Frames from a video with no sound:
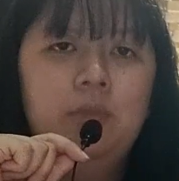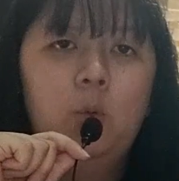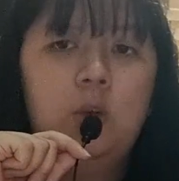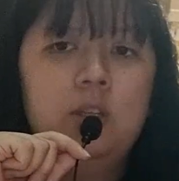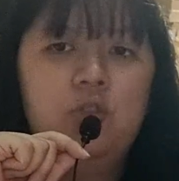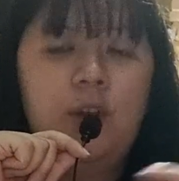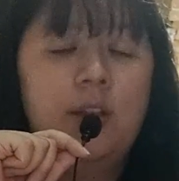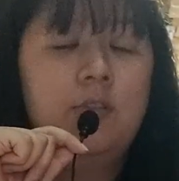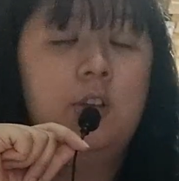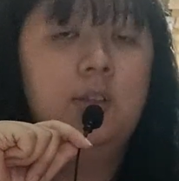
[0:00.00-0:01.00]
was
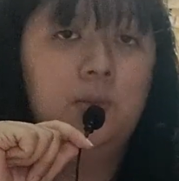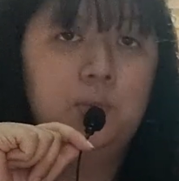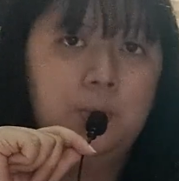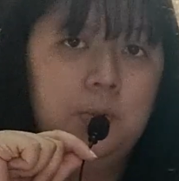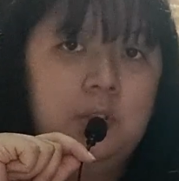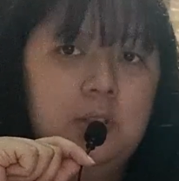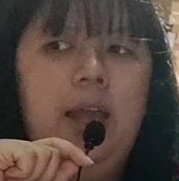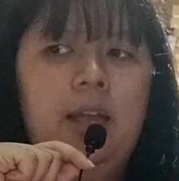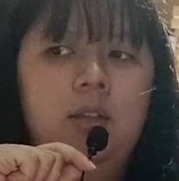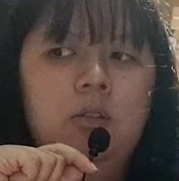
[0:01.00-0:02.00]
transferring schools,
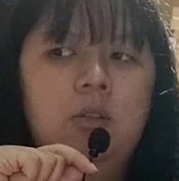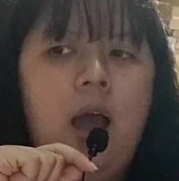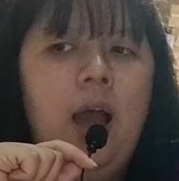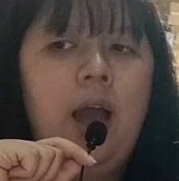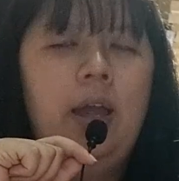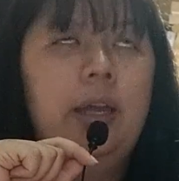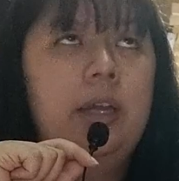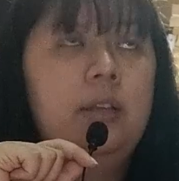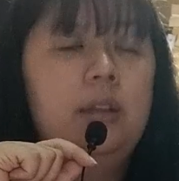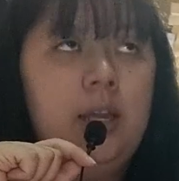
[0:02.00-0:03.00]
and
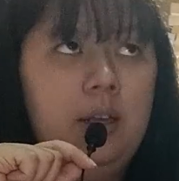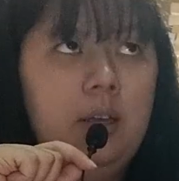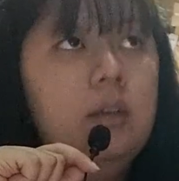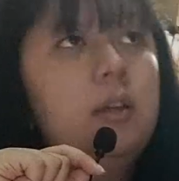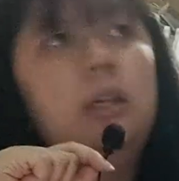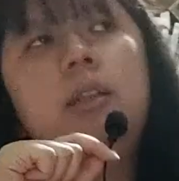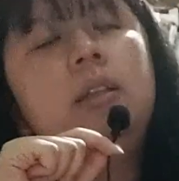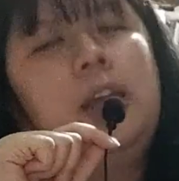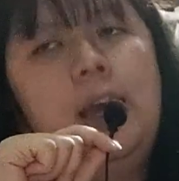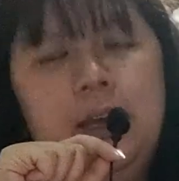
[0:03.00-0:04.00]
I think
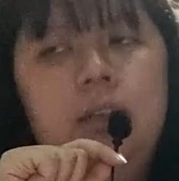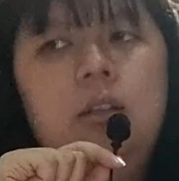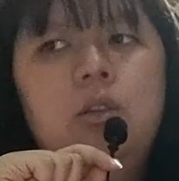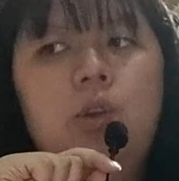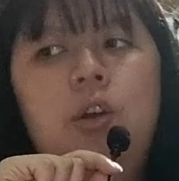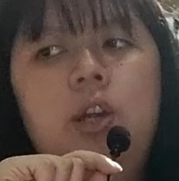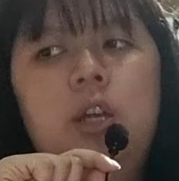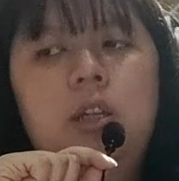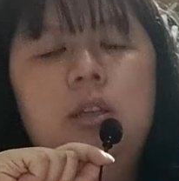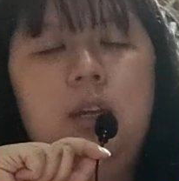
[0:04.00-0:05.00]
in the end
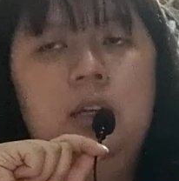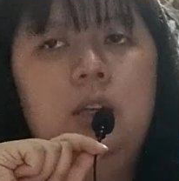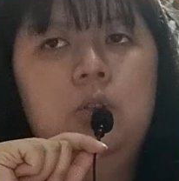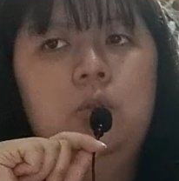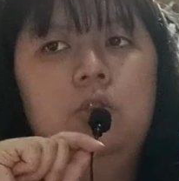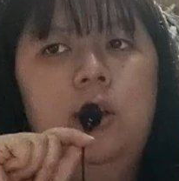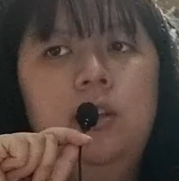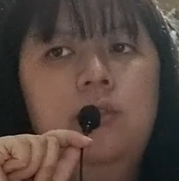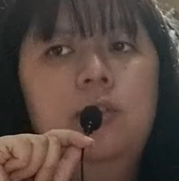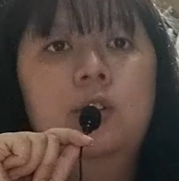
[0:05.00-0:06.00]
Sorry decided to
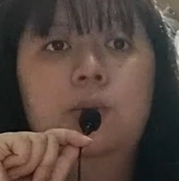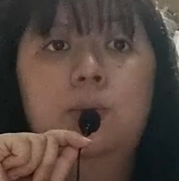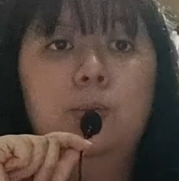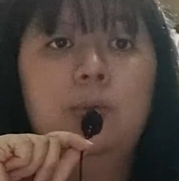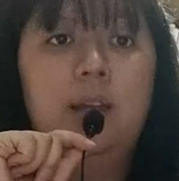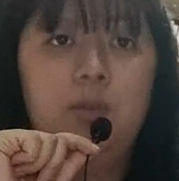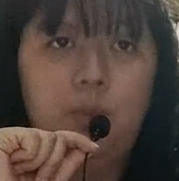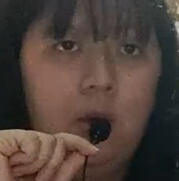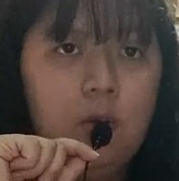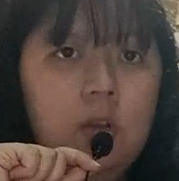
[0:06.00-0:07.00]
transfer schools as
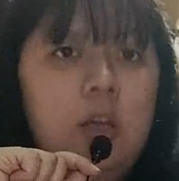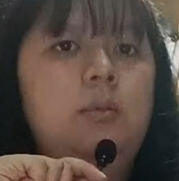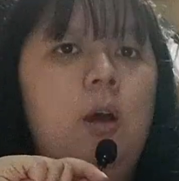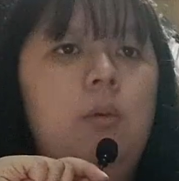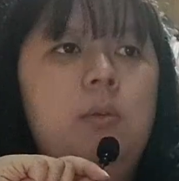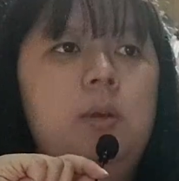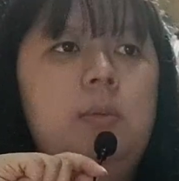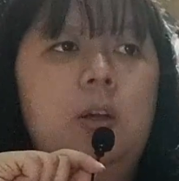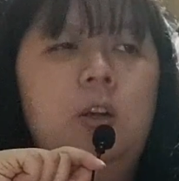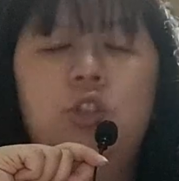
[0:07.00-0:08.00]
well, probably
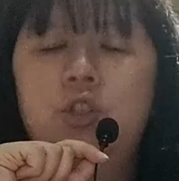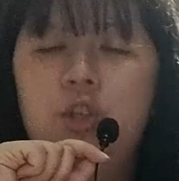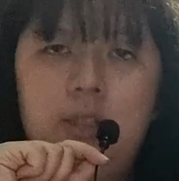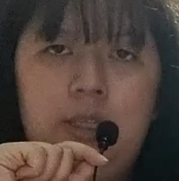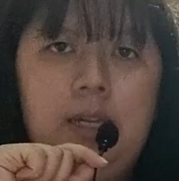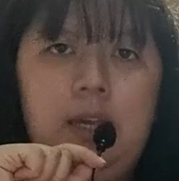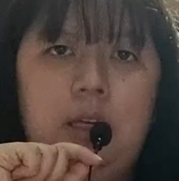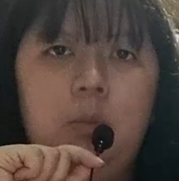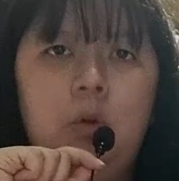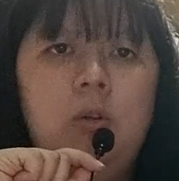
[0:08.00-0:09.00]
because she couldn't take it
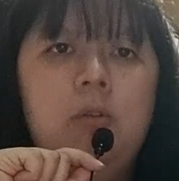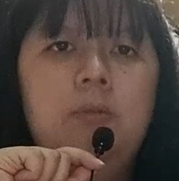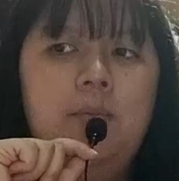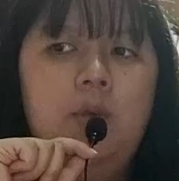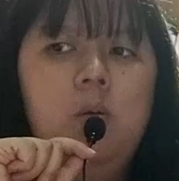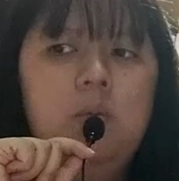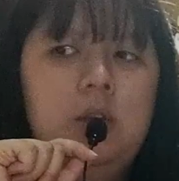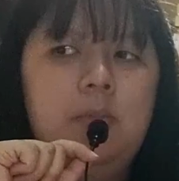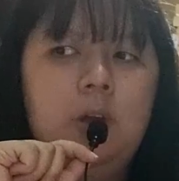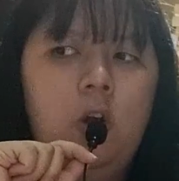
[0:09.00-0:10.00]
anymore, and
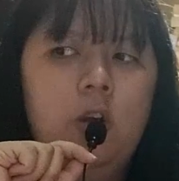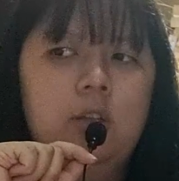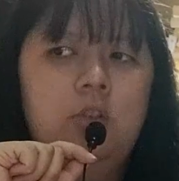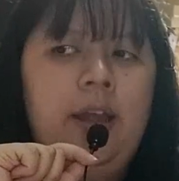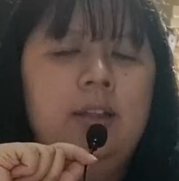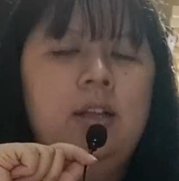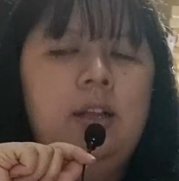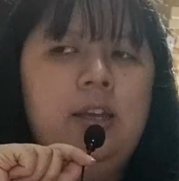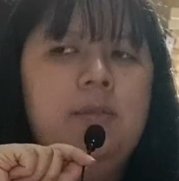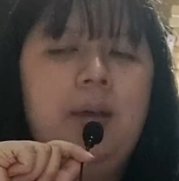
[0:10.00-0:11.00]
probably because
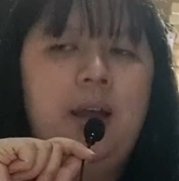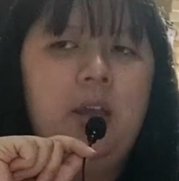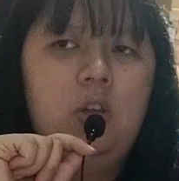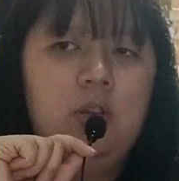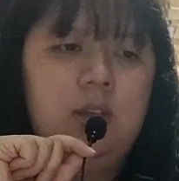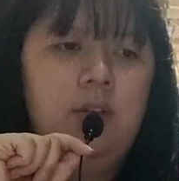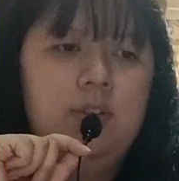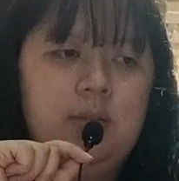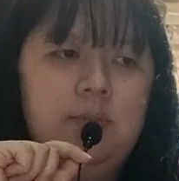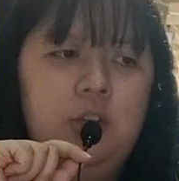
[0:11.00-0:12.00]
handling it by yourself
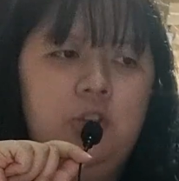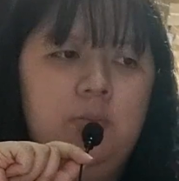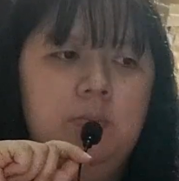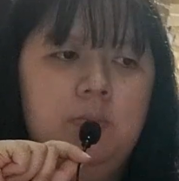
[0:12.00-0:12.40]
is much